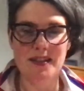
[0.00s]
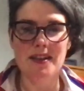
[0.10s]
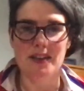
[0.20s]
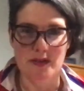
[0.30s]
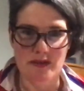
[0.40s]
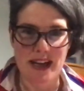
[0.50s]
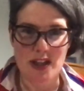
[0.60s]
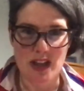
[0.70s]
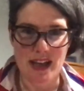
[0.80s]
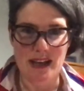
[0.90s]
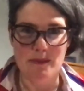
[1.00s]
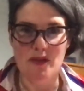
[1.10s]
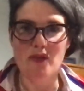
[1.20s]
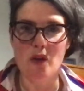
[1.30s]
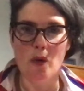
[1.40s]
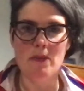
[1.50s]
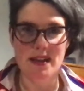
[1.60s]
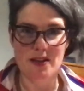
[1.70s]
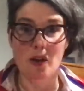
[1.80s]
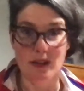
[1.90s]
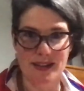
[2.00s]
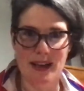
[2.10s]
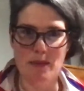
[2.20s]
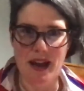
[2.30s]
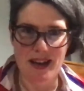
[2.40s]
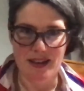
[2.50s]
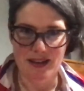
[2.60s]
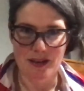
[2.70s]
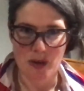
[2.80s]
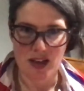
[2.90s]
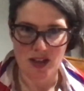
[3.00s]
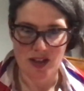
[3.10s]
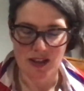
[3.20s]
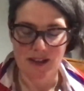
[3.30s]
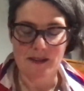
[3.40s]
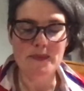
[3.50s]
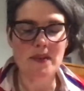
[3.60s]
kind of regime from this holiday pay equation,